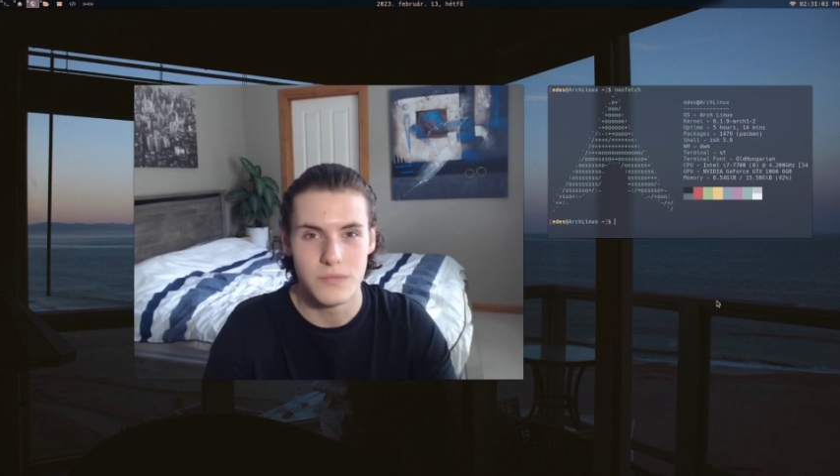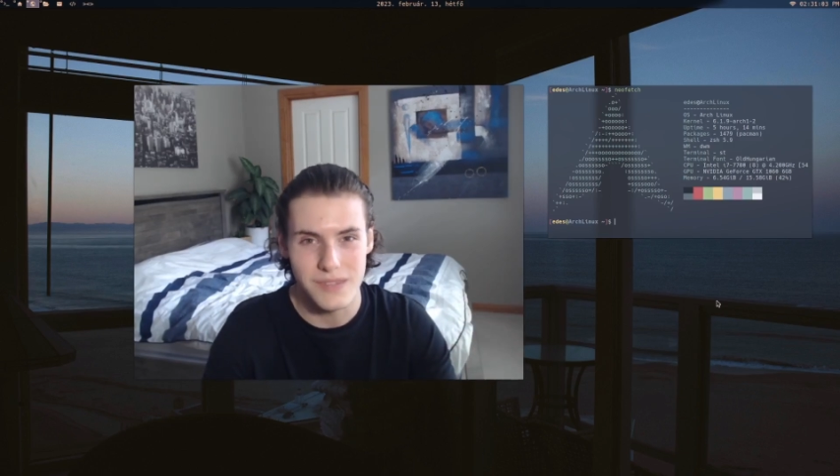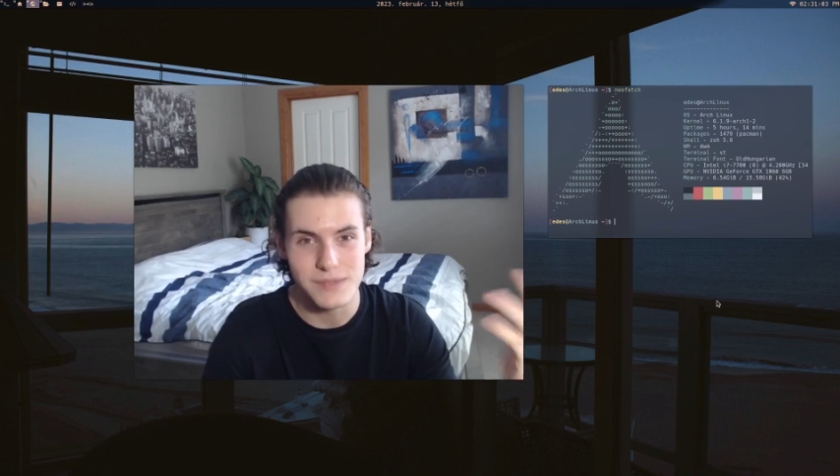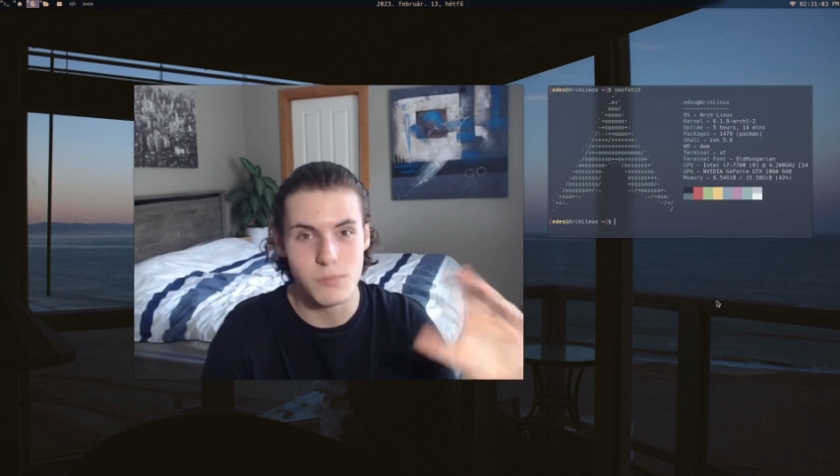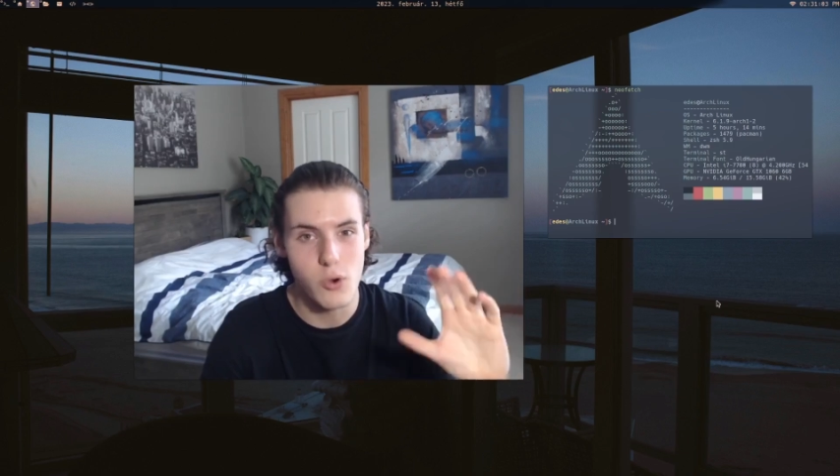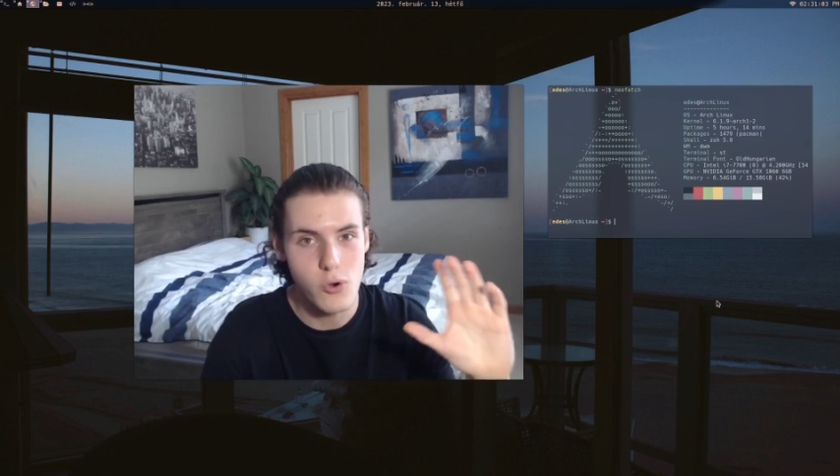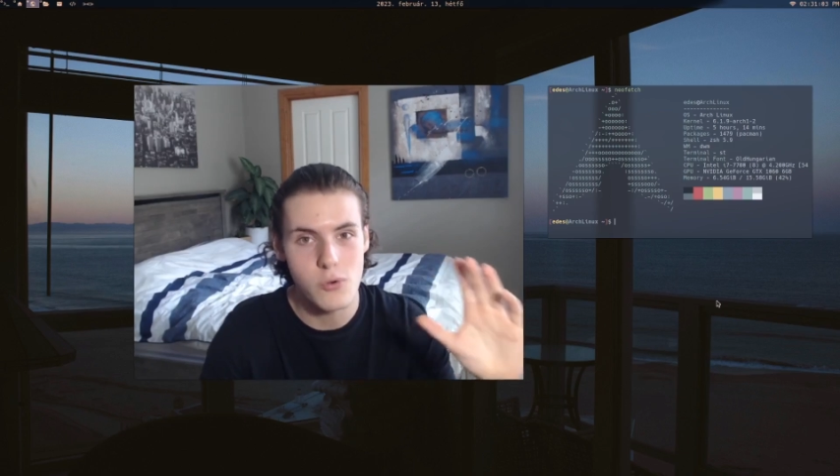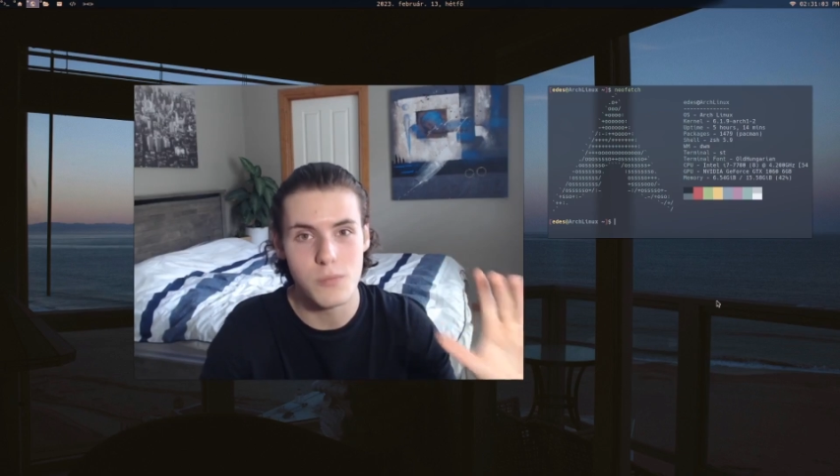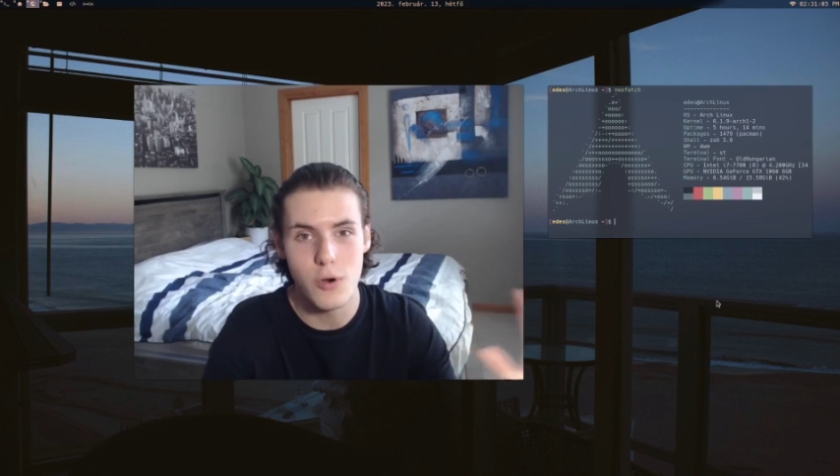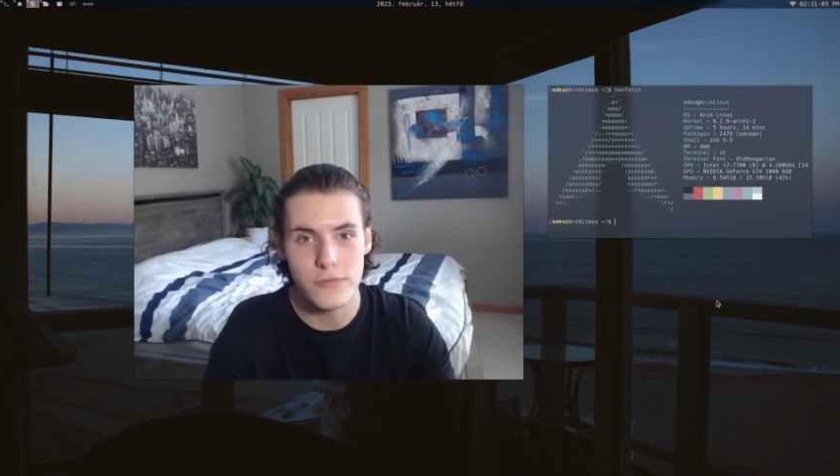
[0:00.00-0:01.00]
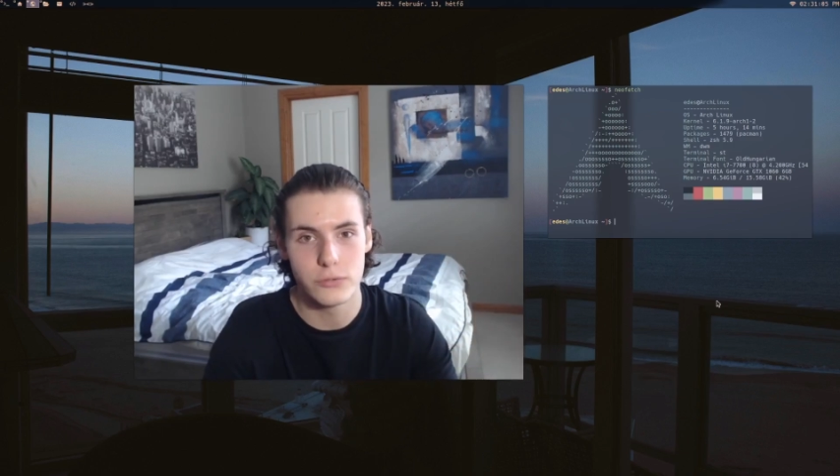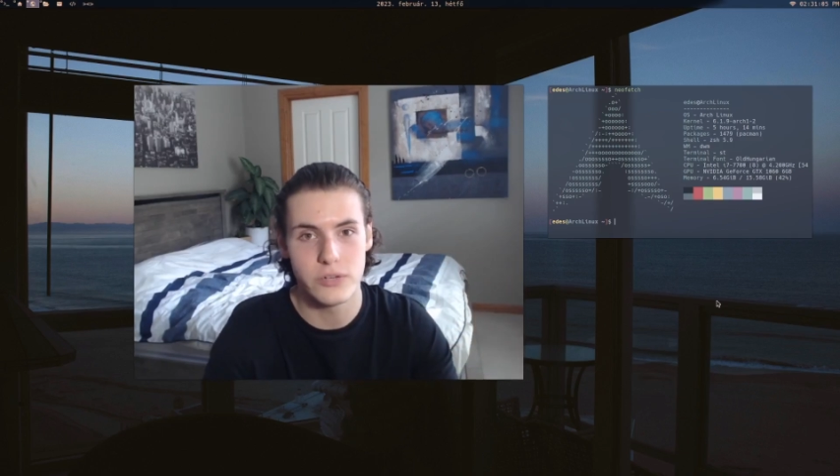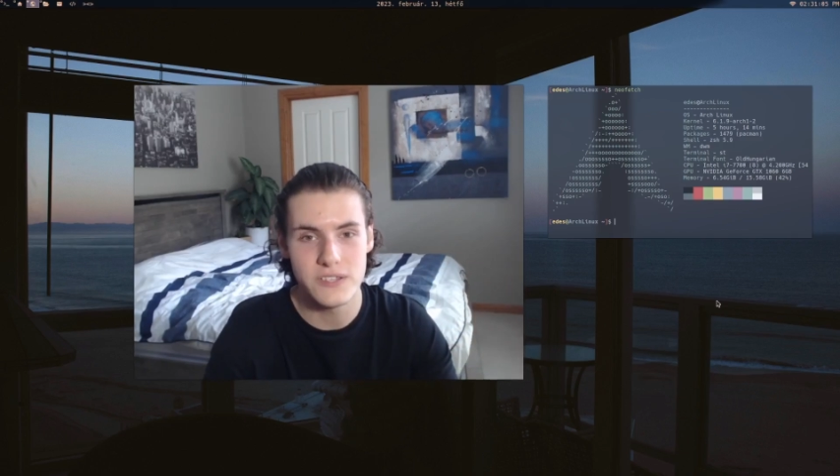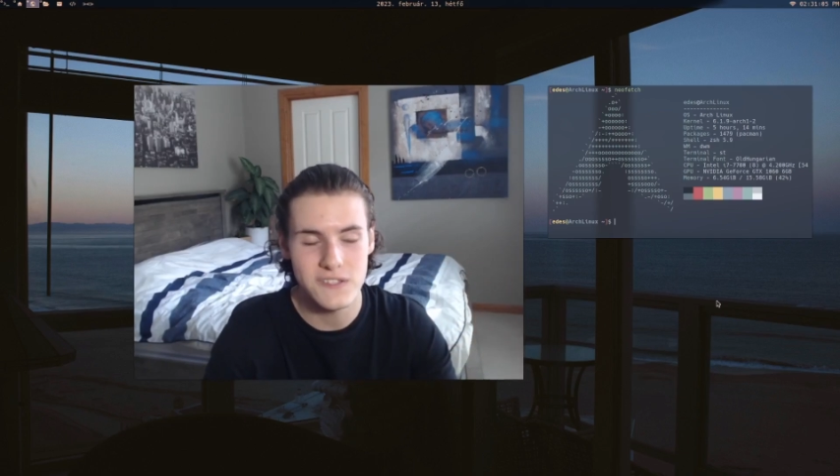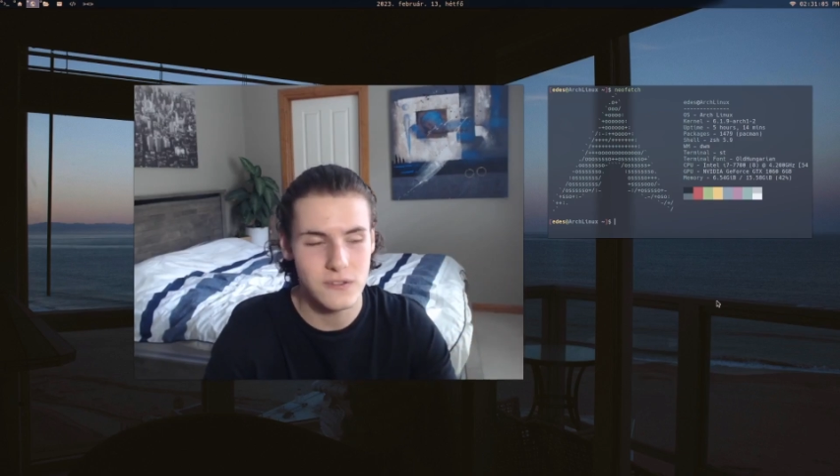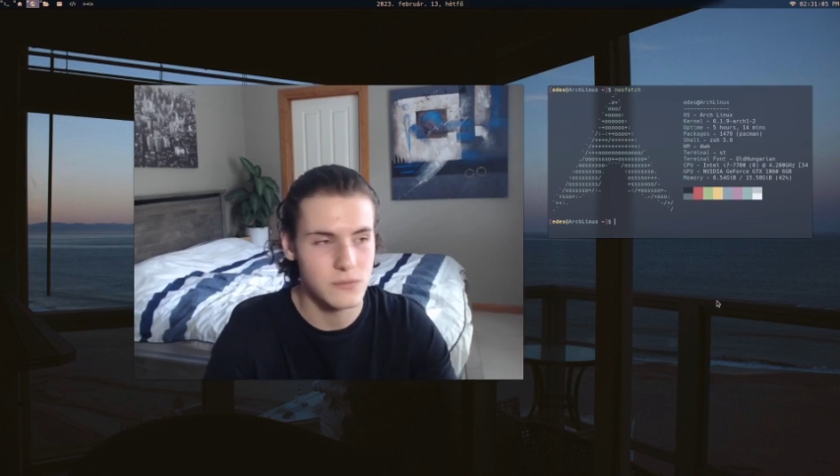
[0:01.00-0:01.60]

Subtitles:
there's more of a risk.